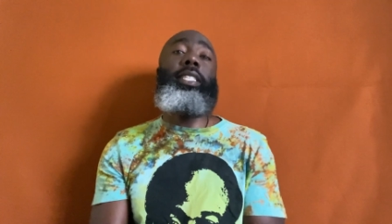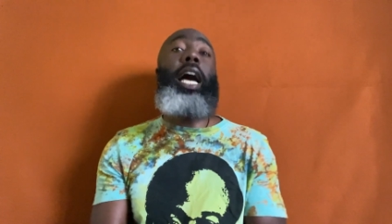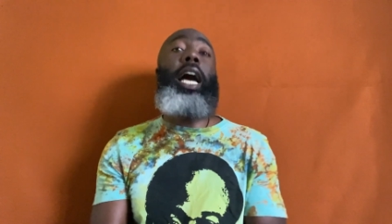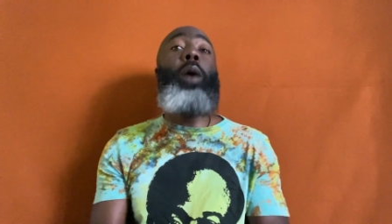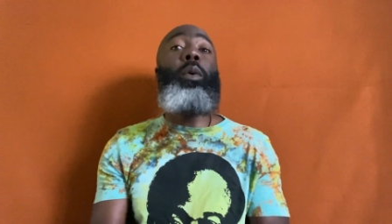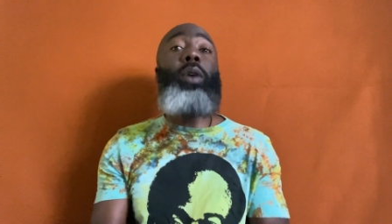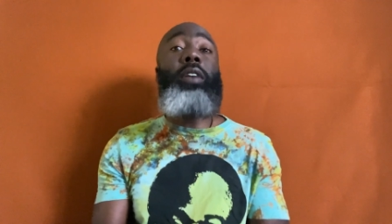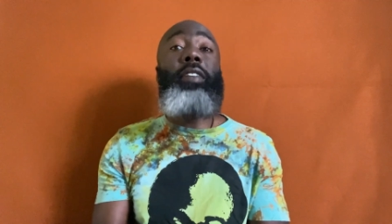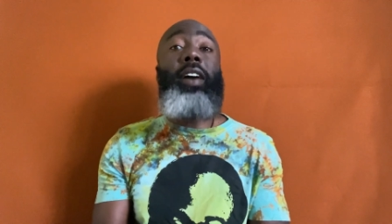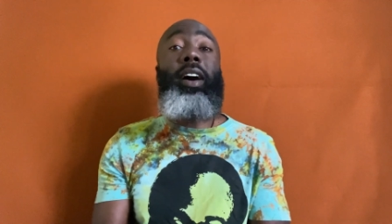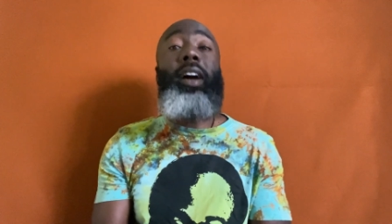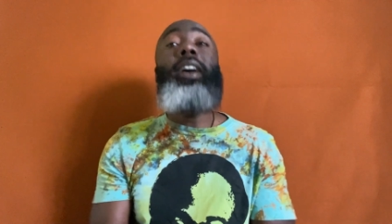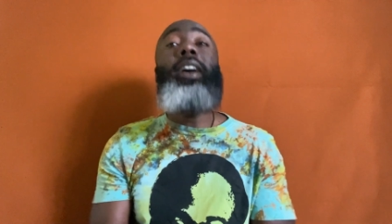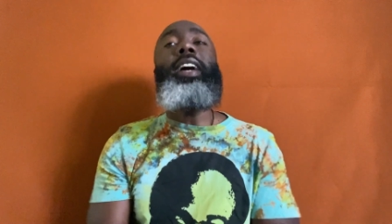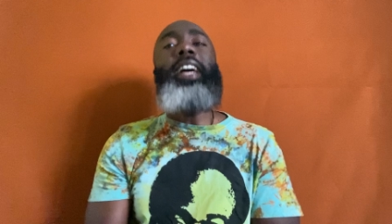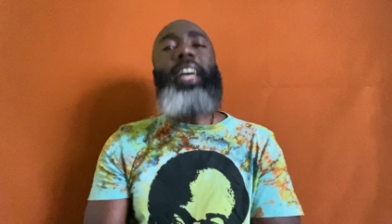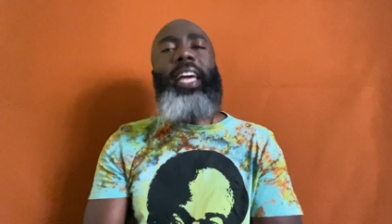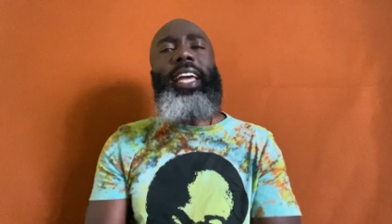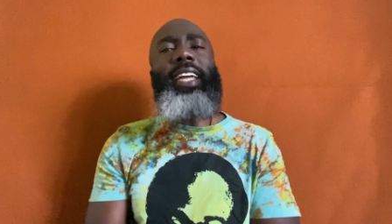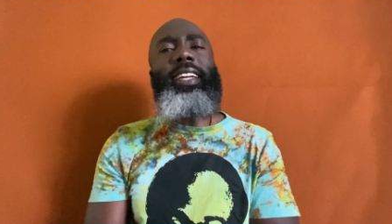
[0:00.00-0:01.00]
However,
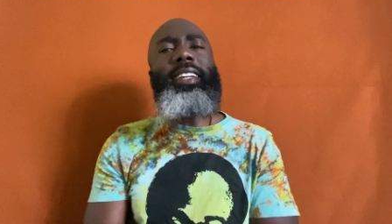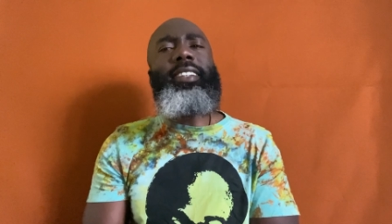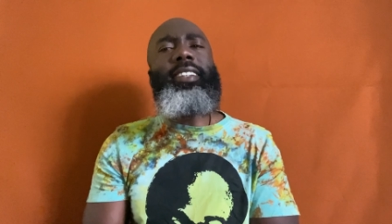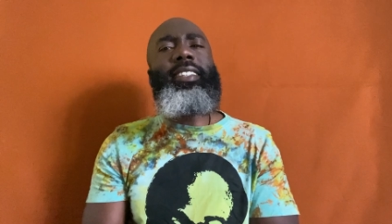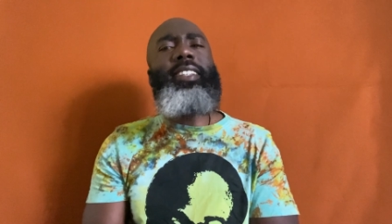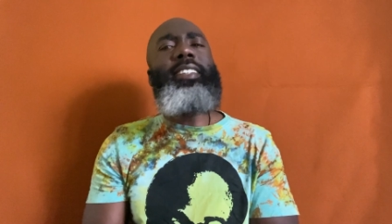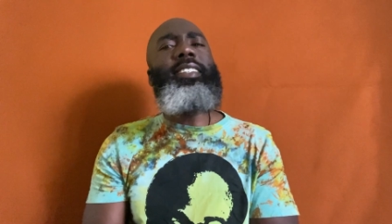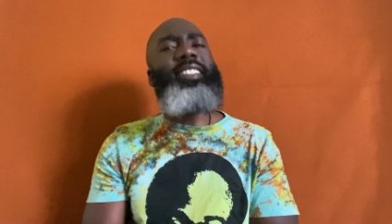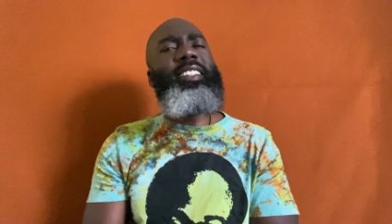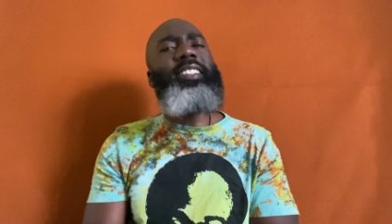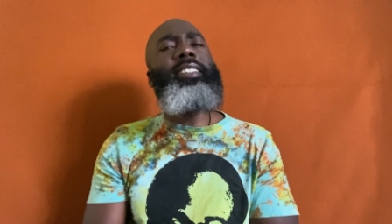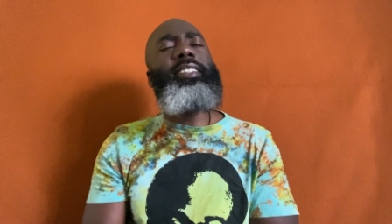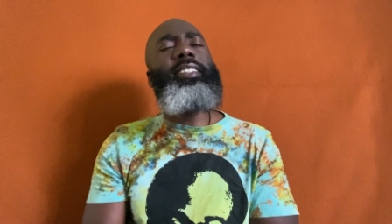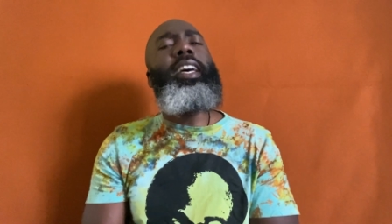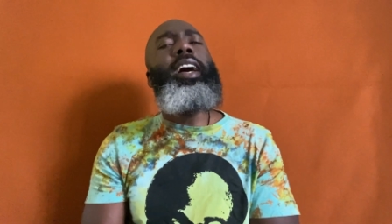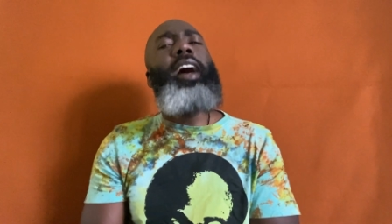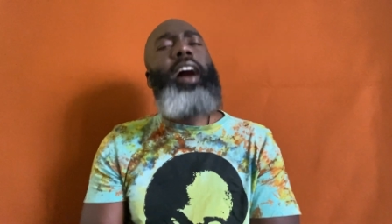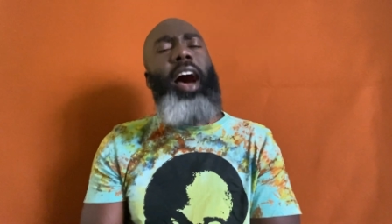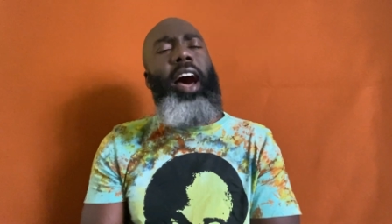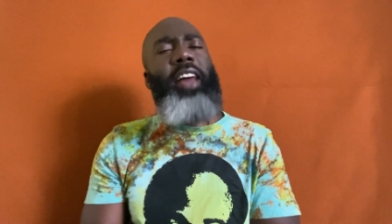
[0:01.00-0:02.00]
in this instance,
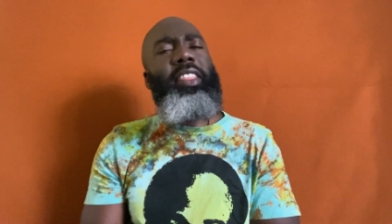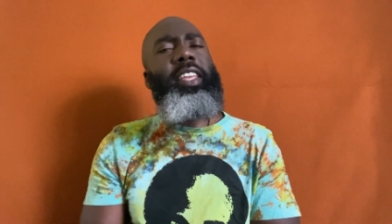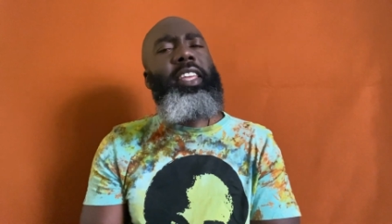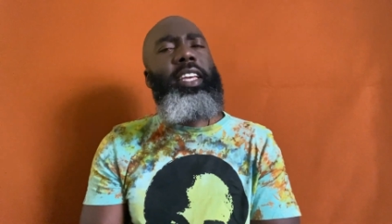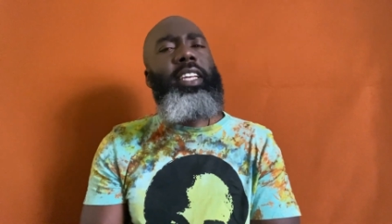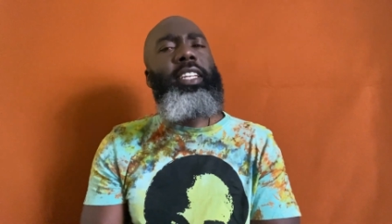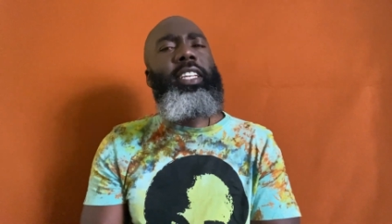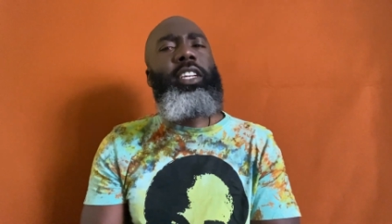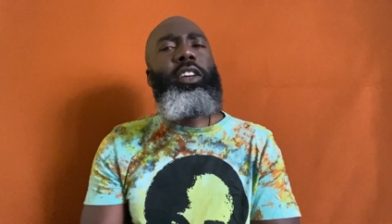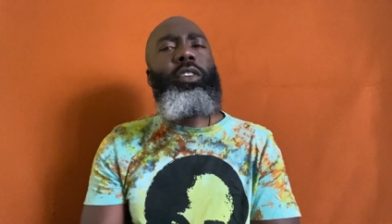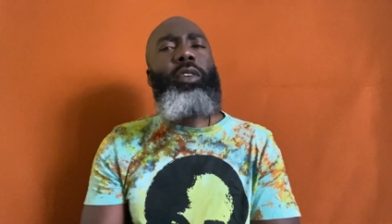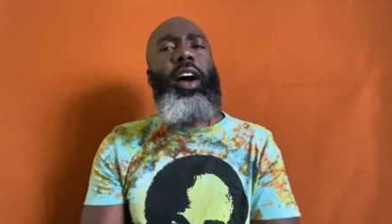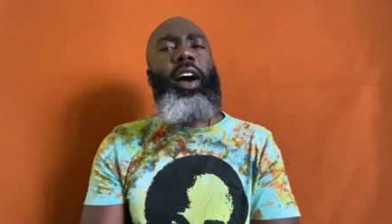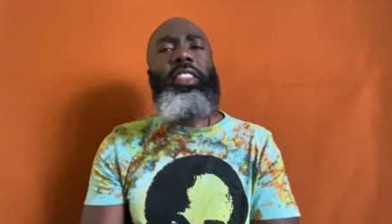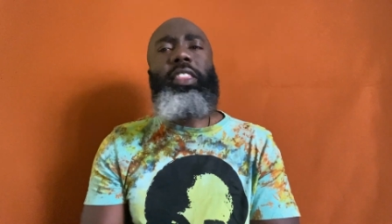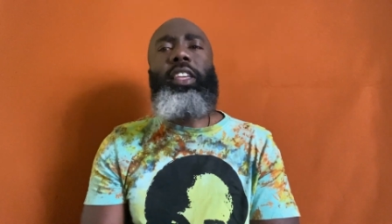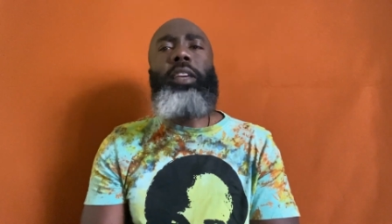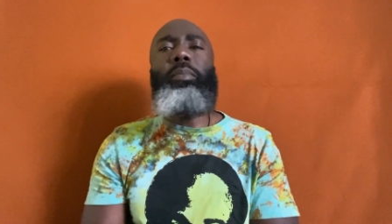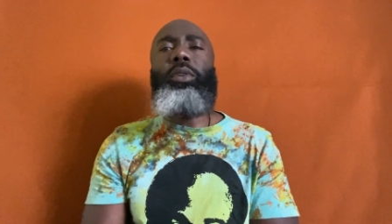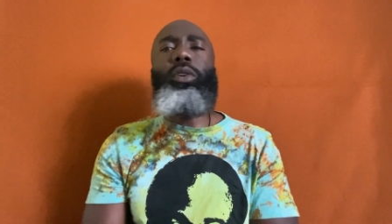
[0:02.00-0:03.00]
I think he did the right
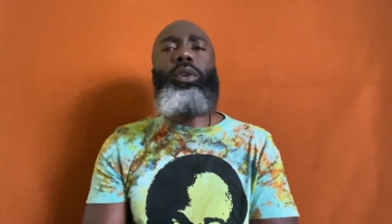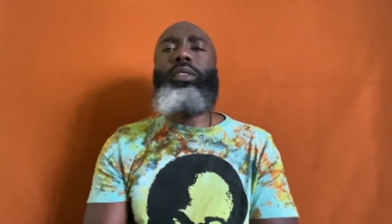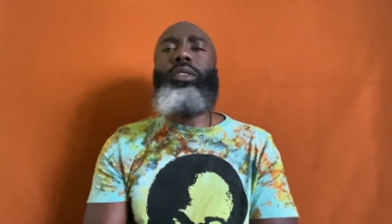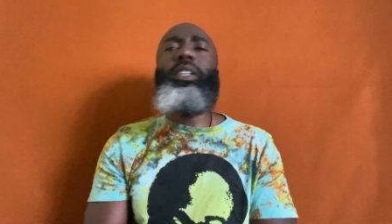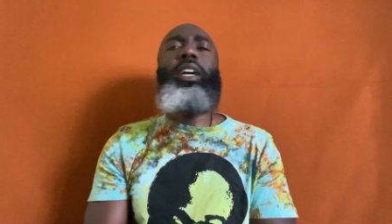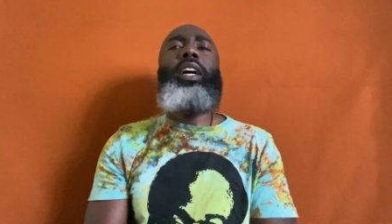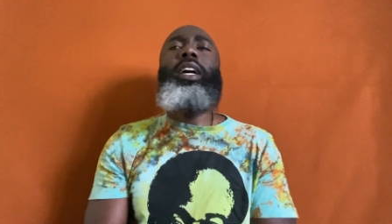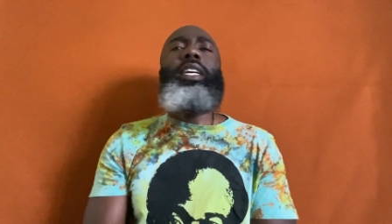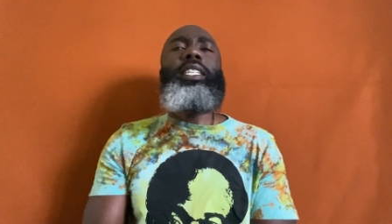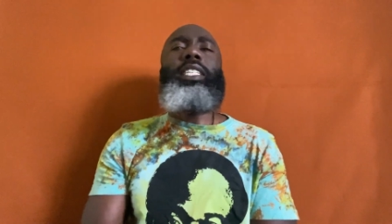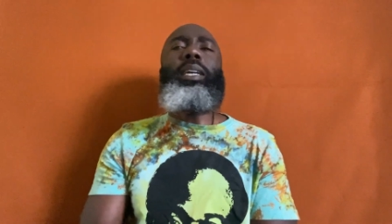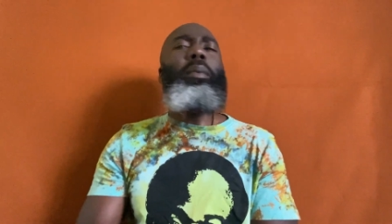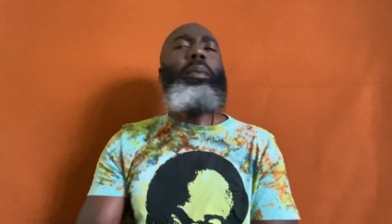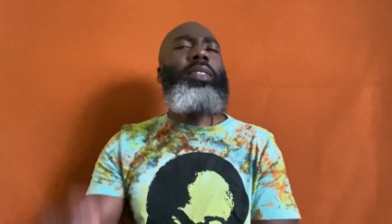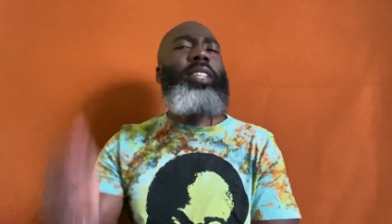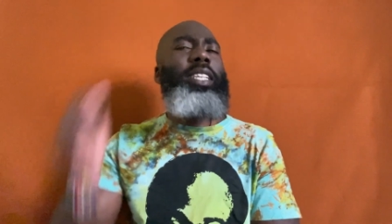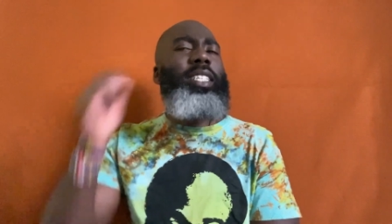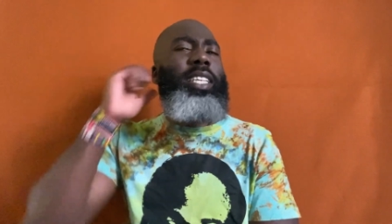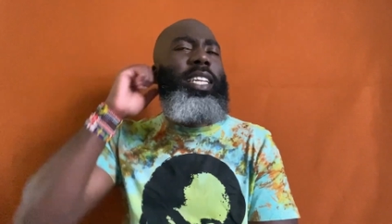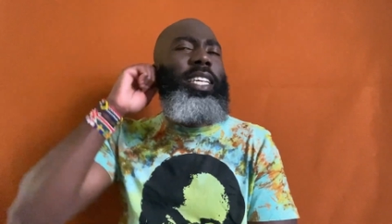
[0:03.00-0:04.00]
thing because some of
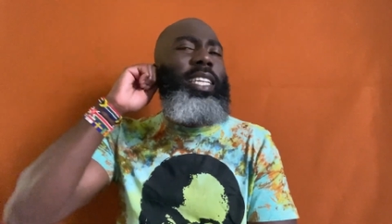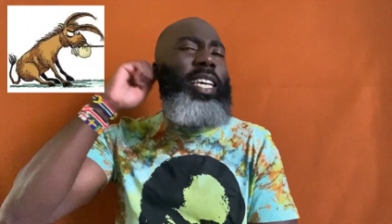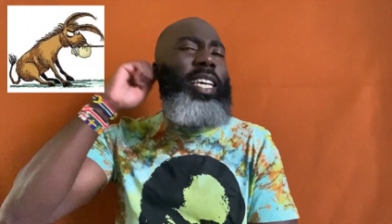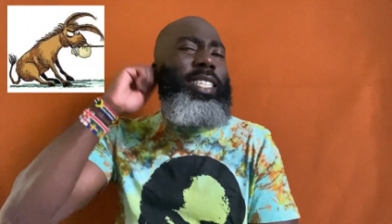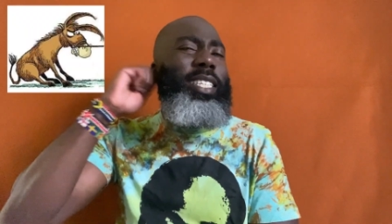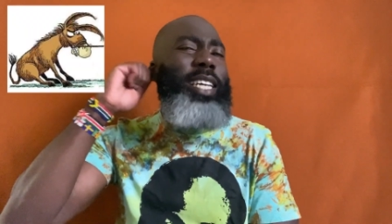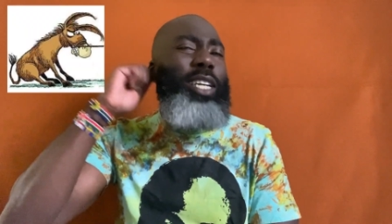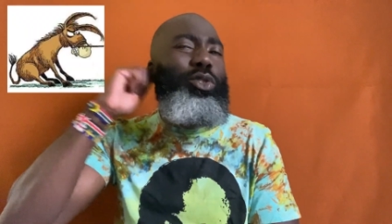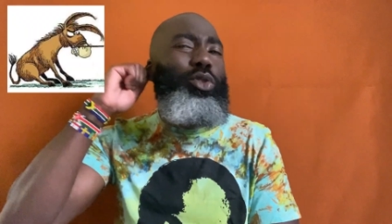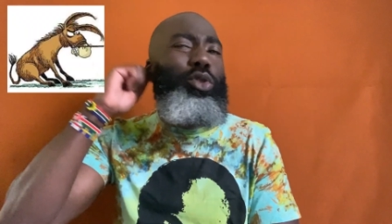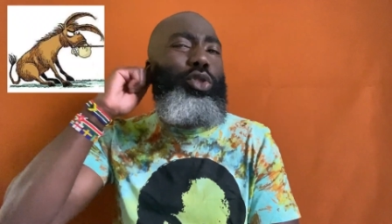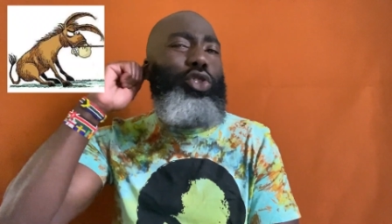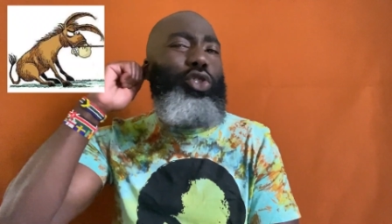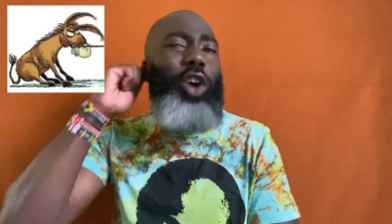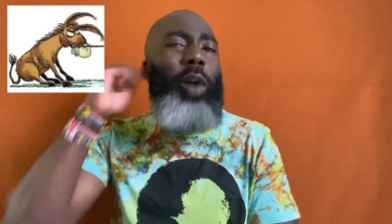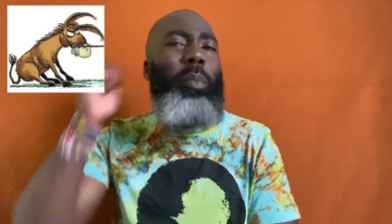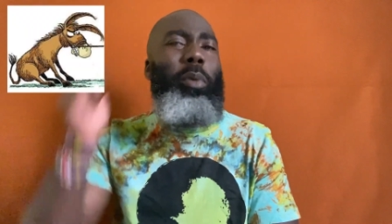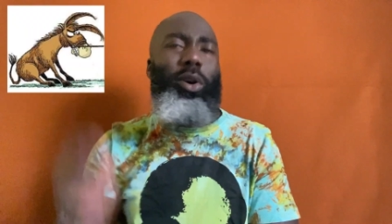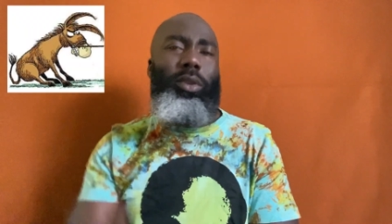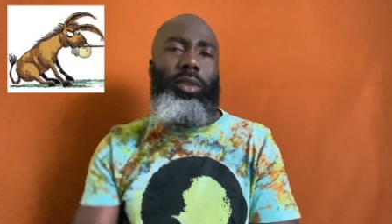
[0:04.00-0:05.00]
these leaders, they're too
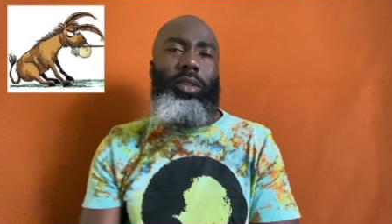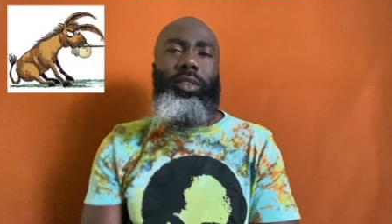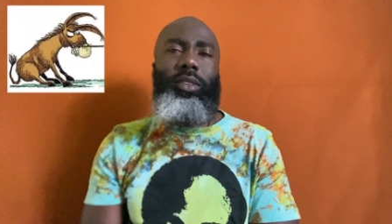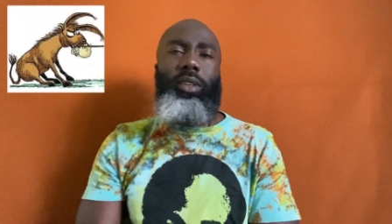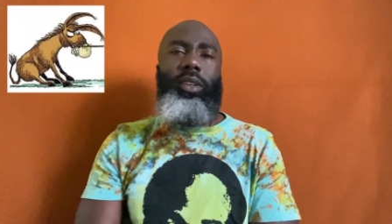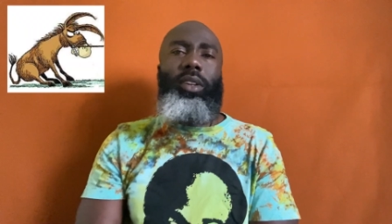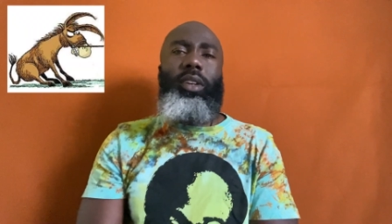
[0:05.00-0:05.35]
stubborn.